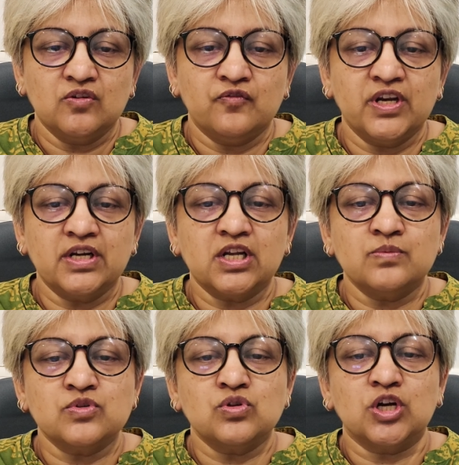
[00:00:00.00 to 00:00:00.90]
When it
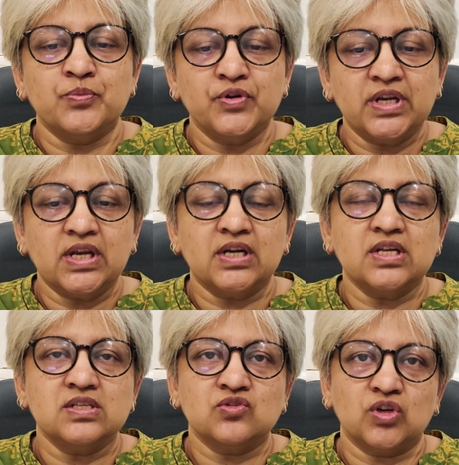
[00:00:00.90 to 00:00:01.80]
comes to
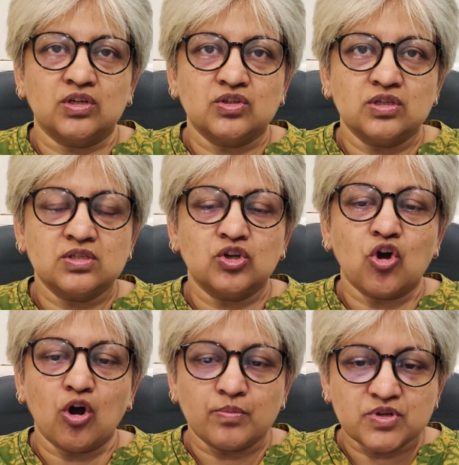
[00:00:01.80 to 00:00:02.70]
communicating structures or
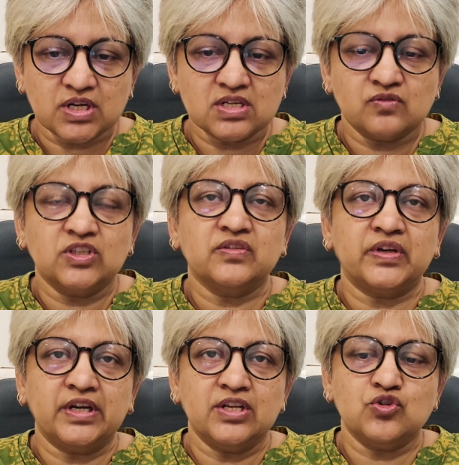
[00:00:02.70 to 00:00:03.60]
objects with
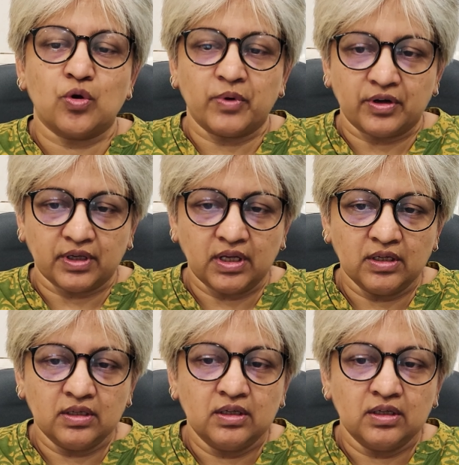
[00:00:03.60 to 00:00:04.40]
3D geometry,